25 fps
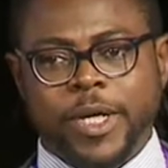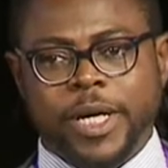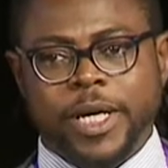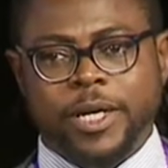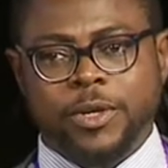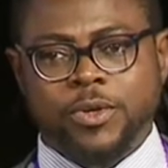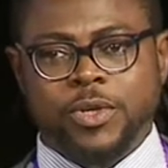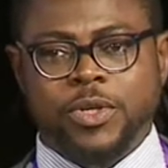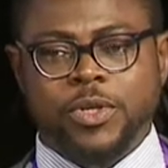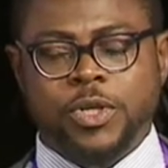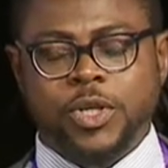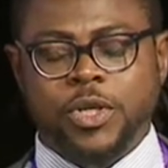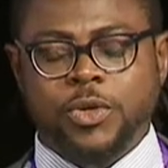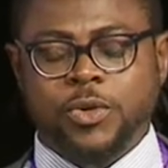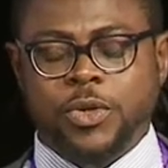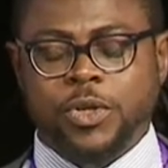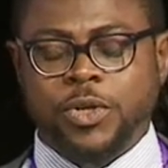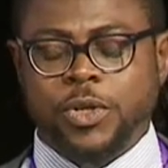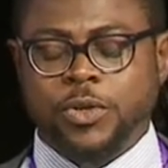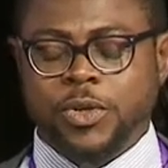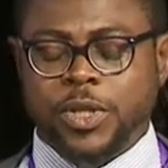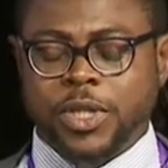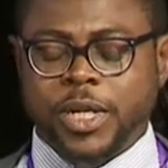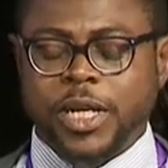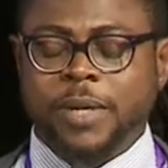
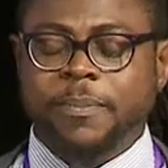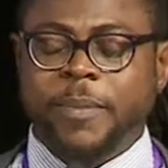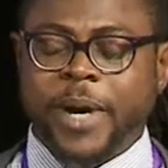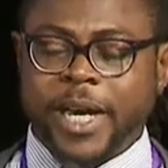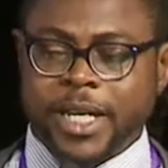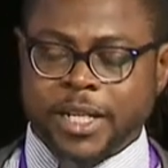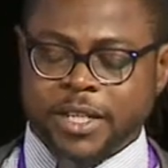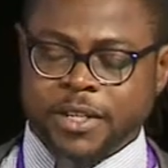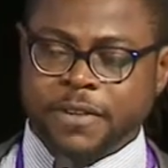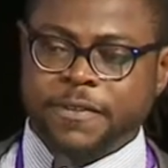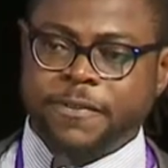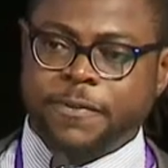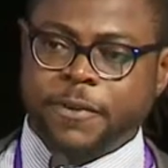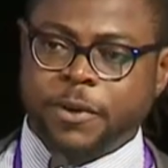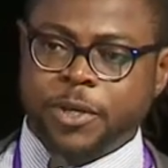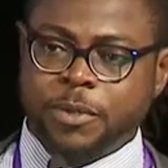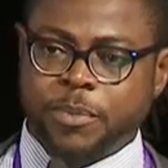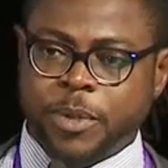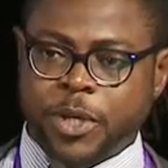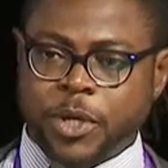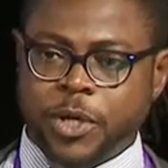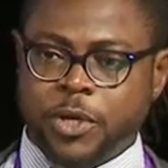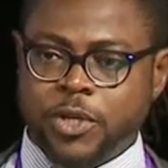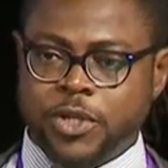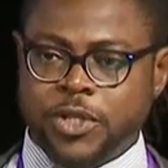You think by default,
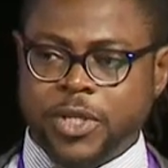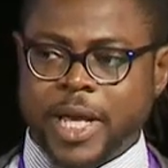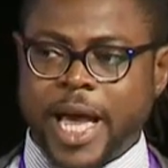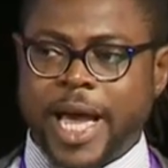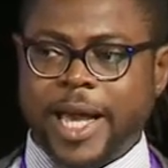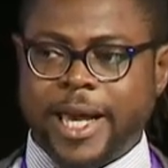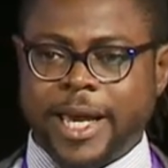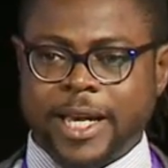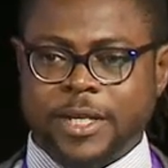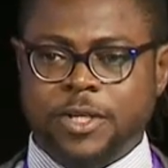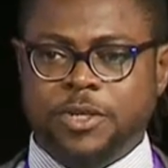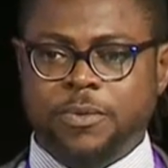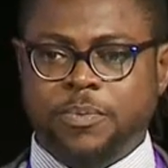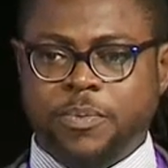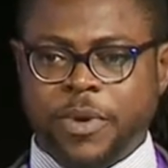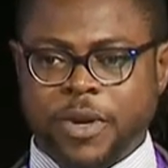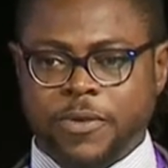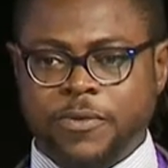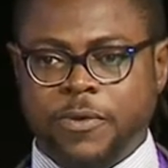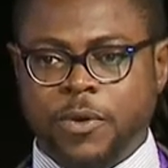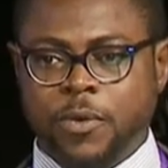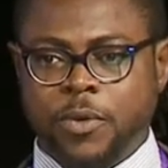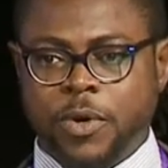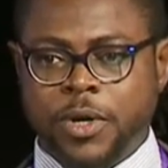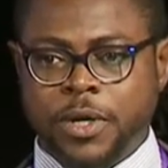because I get to pay
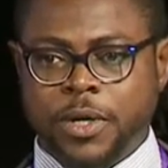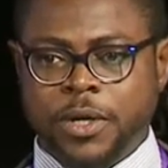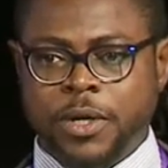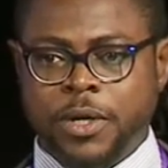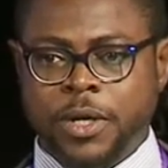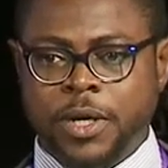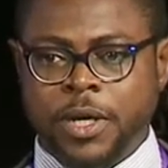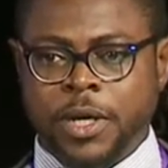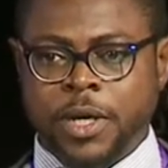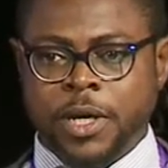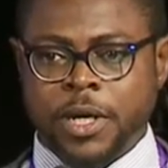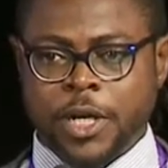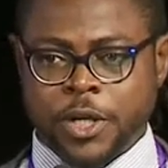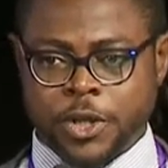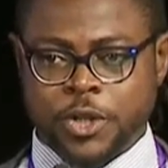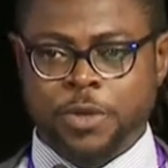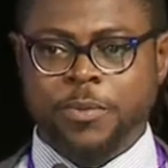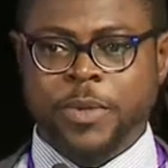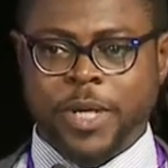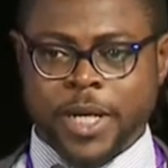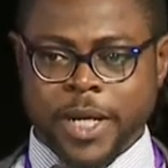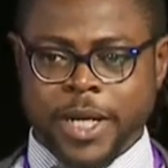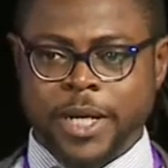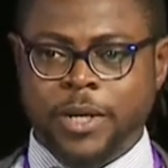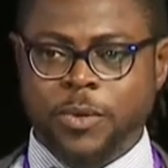for water, it should
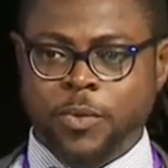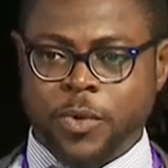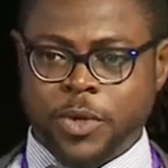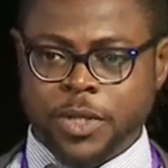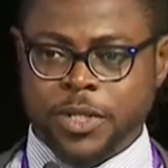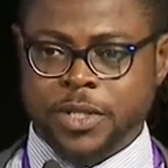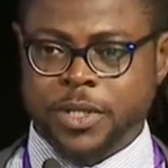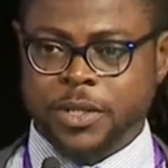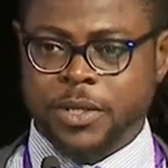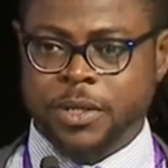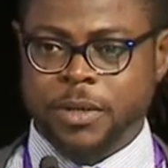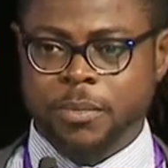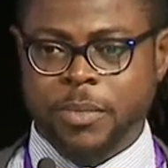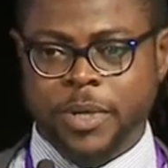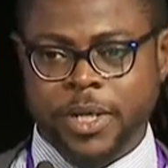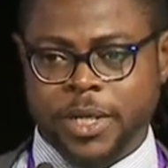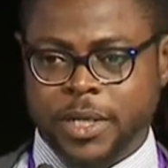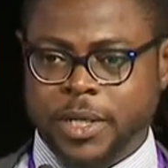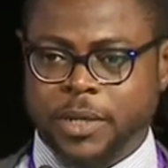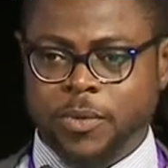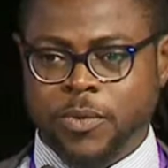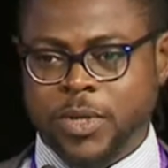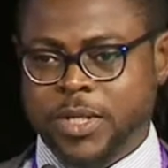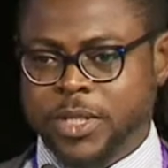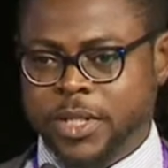be clean water, but
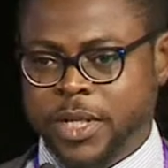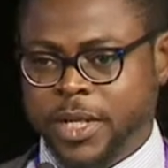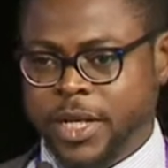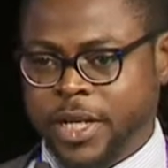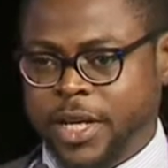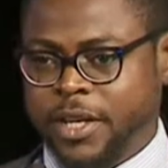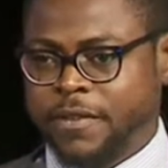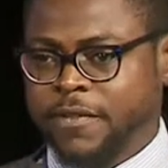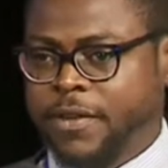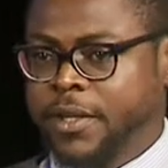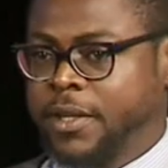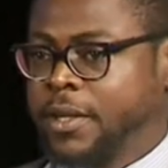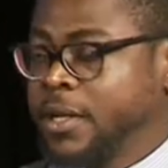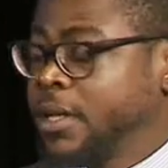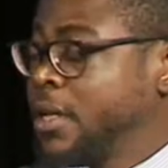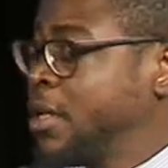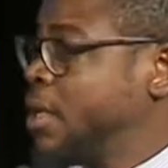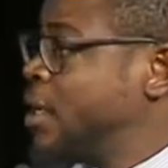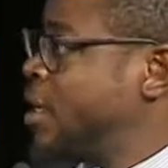it wasn't a given.